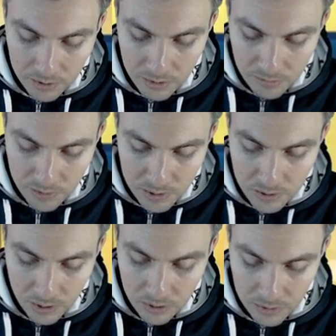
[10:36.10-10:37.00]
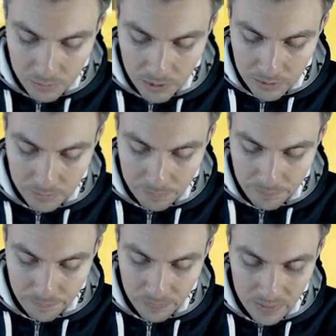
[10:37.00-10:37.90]
go for a Snarl as well?
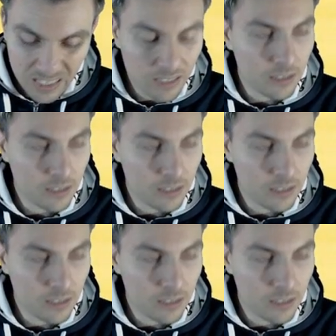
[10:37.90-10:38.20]
I think